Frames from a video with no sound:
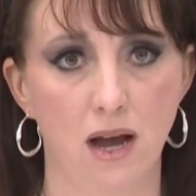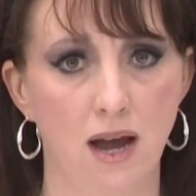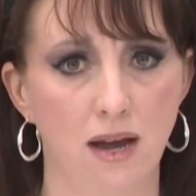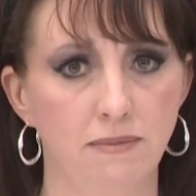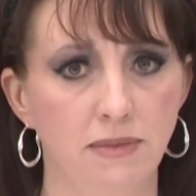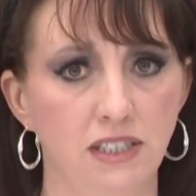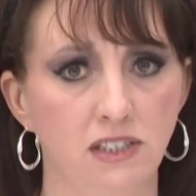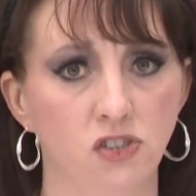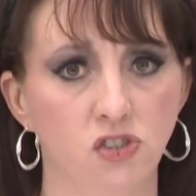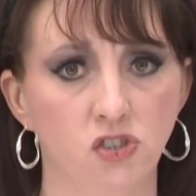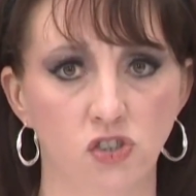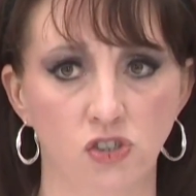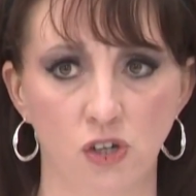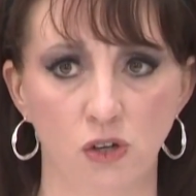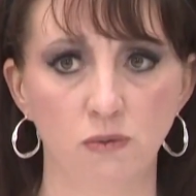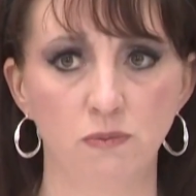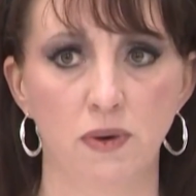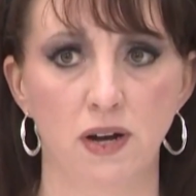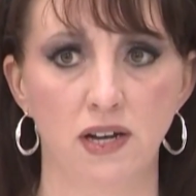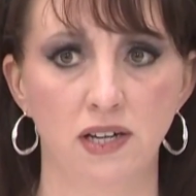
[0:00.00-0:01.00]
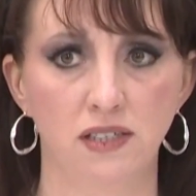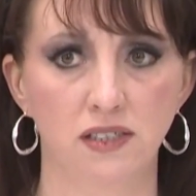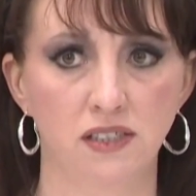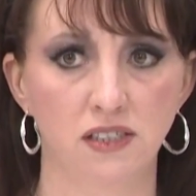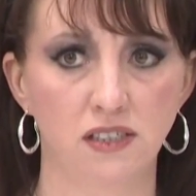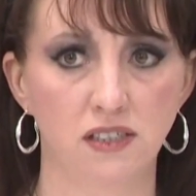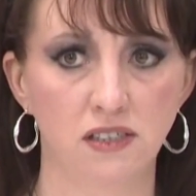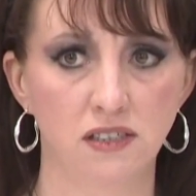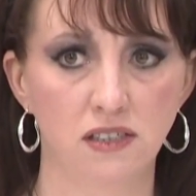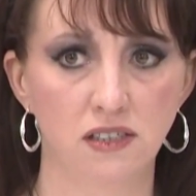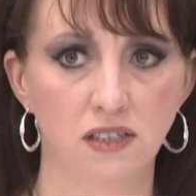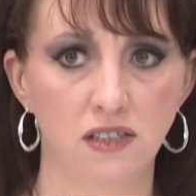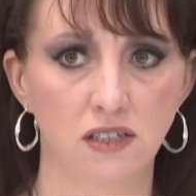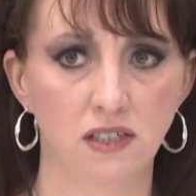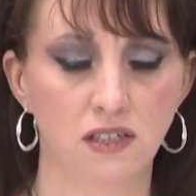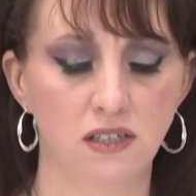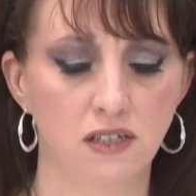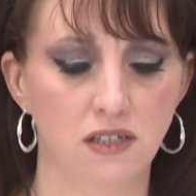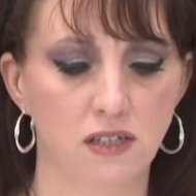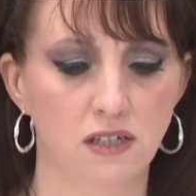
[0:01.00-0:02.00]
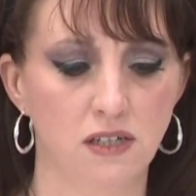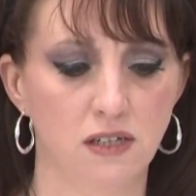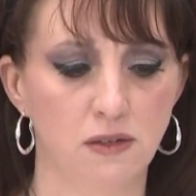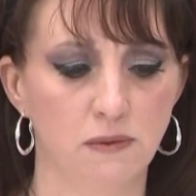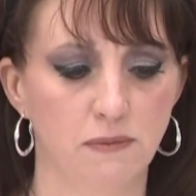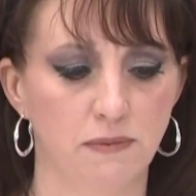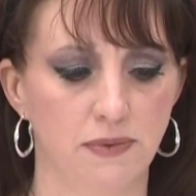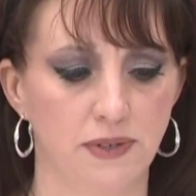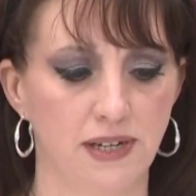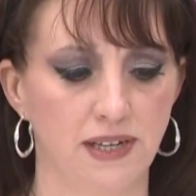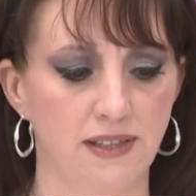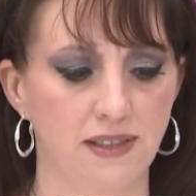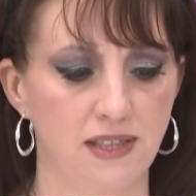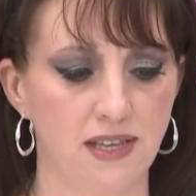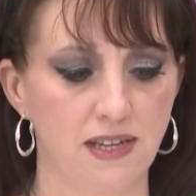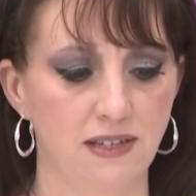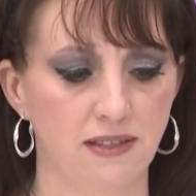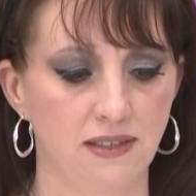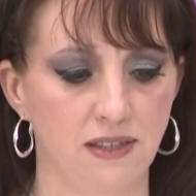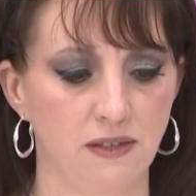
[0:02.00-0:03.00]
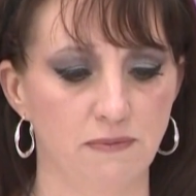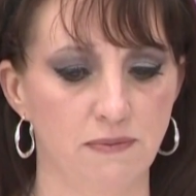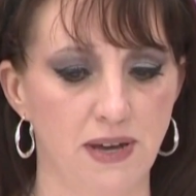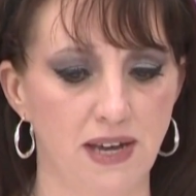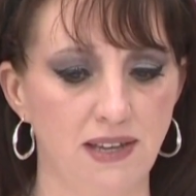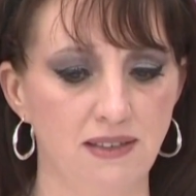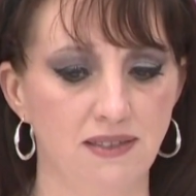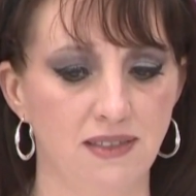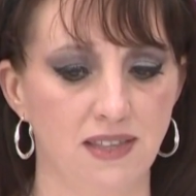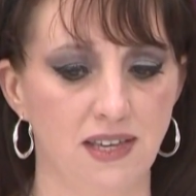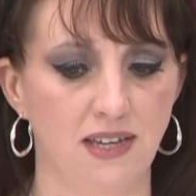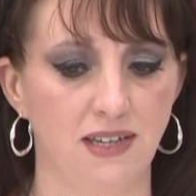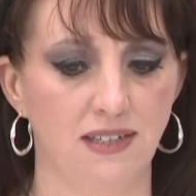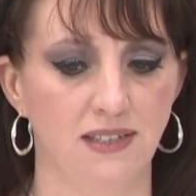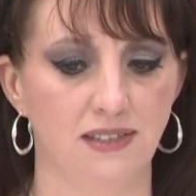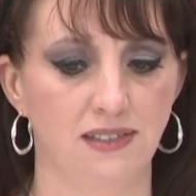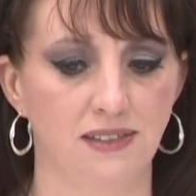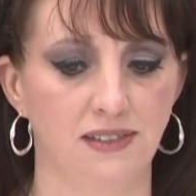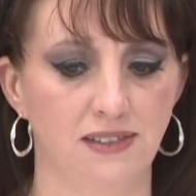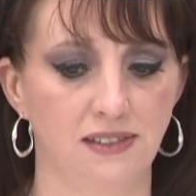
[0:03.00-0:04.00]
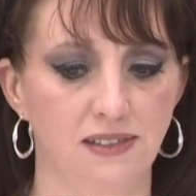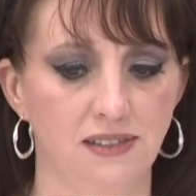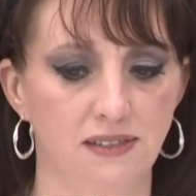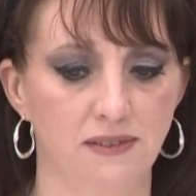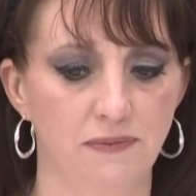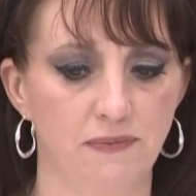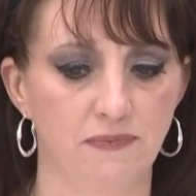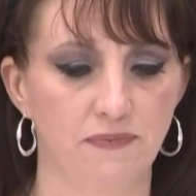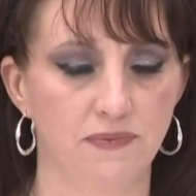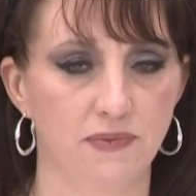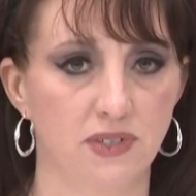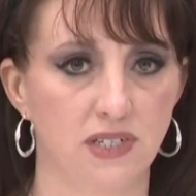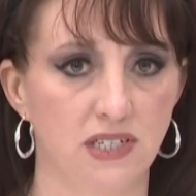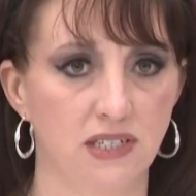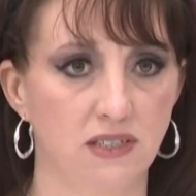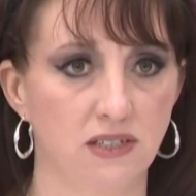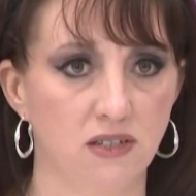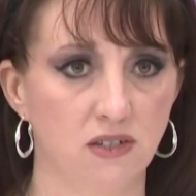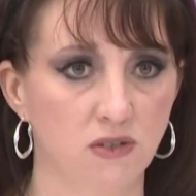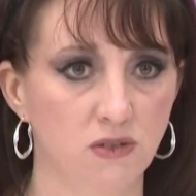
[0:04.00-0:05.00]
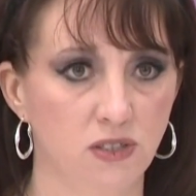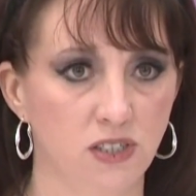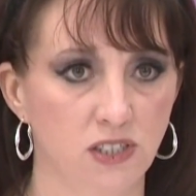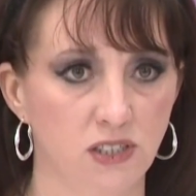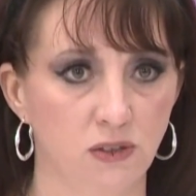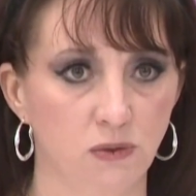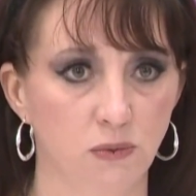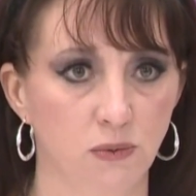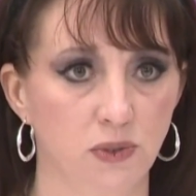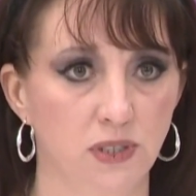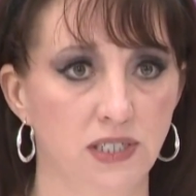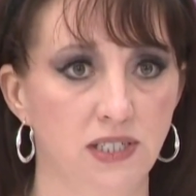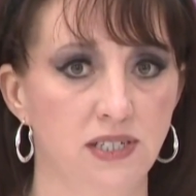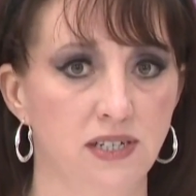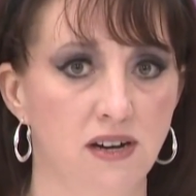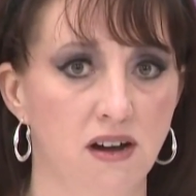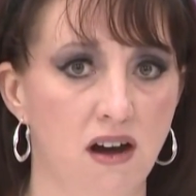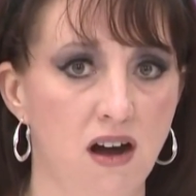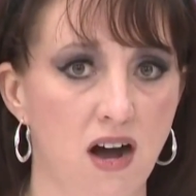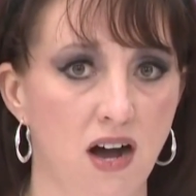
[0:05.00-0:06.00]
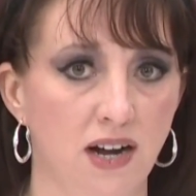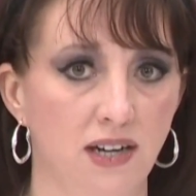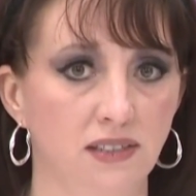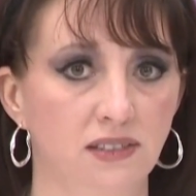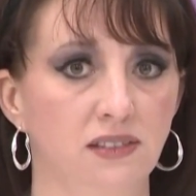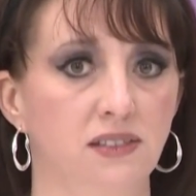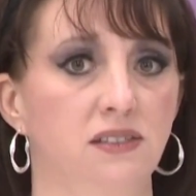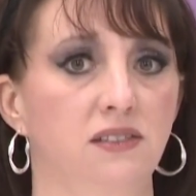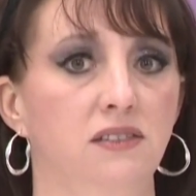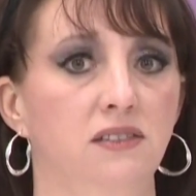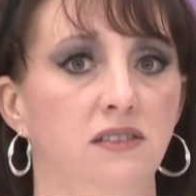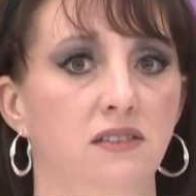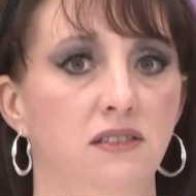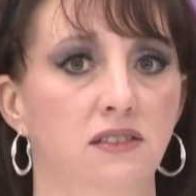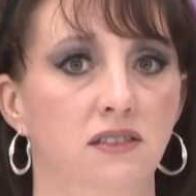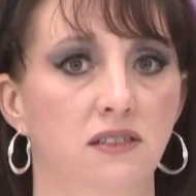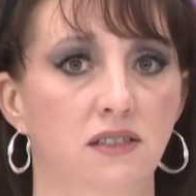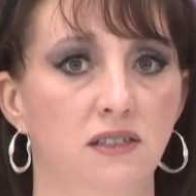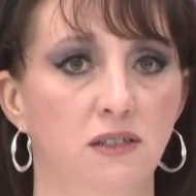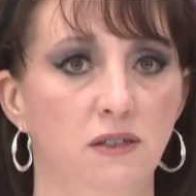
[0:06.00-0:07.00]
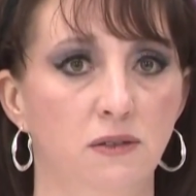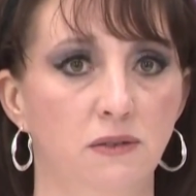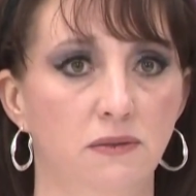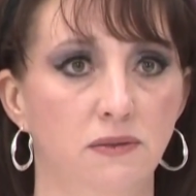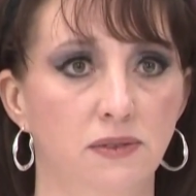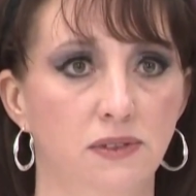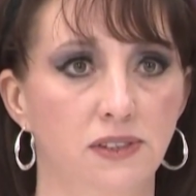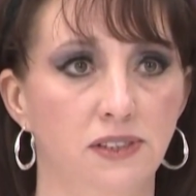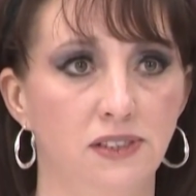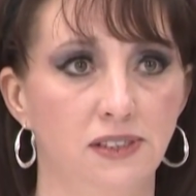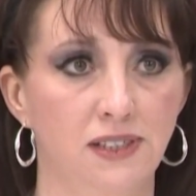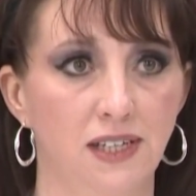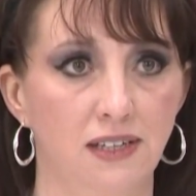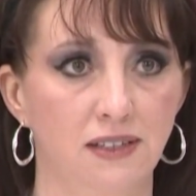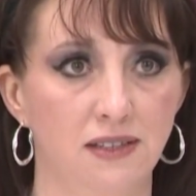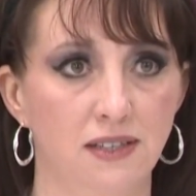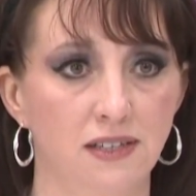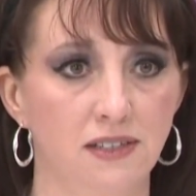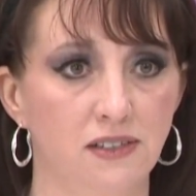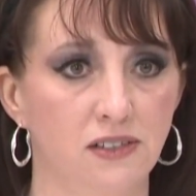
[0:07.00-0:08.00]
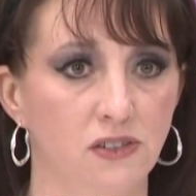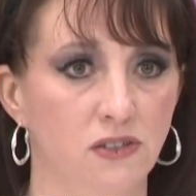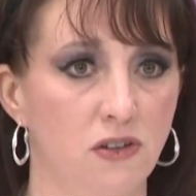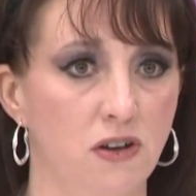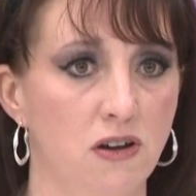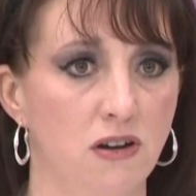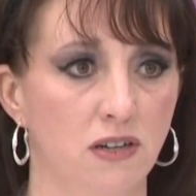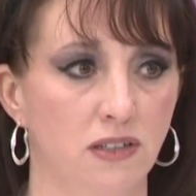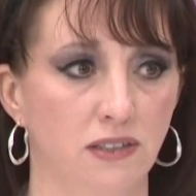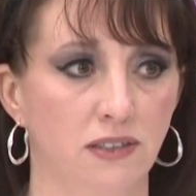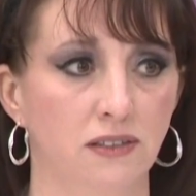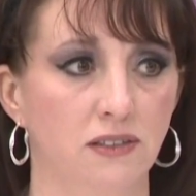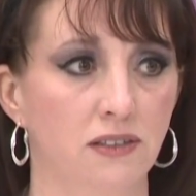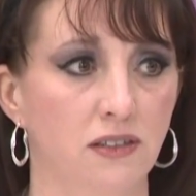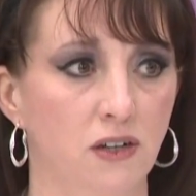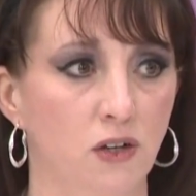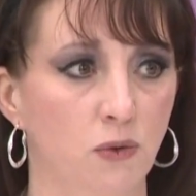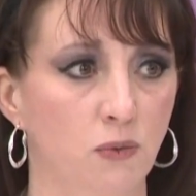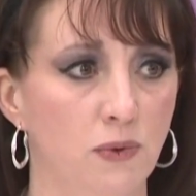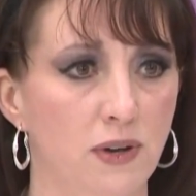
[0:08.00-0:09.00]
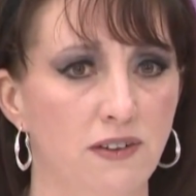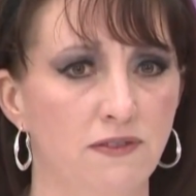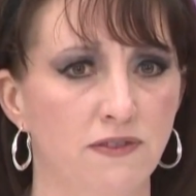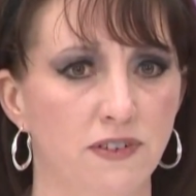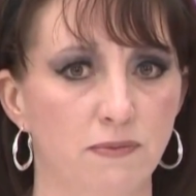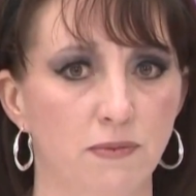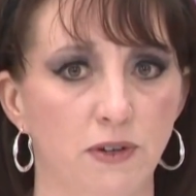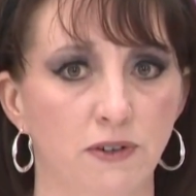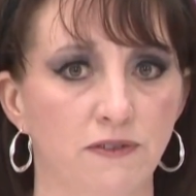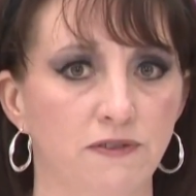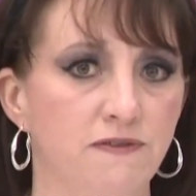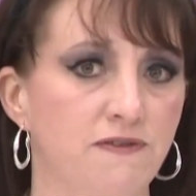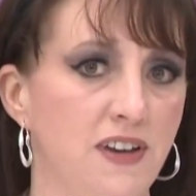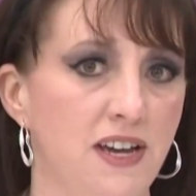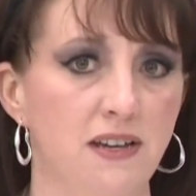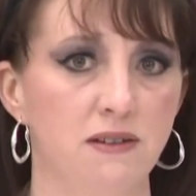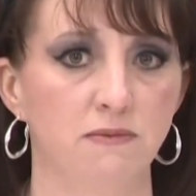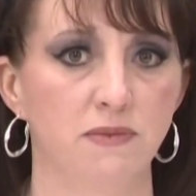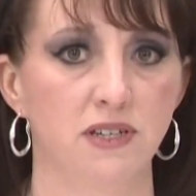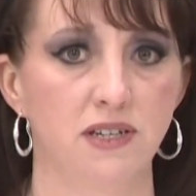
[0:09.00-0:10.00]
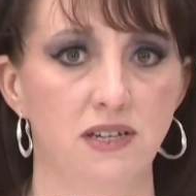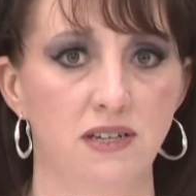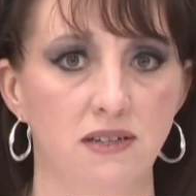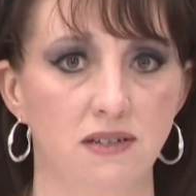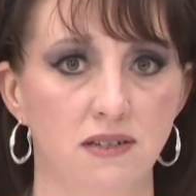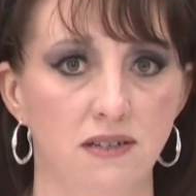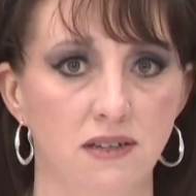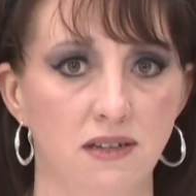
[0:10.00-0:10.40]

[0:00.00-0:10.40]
I mean, so much. But I think the main thing is, I know she would not stay this long away from her family.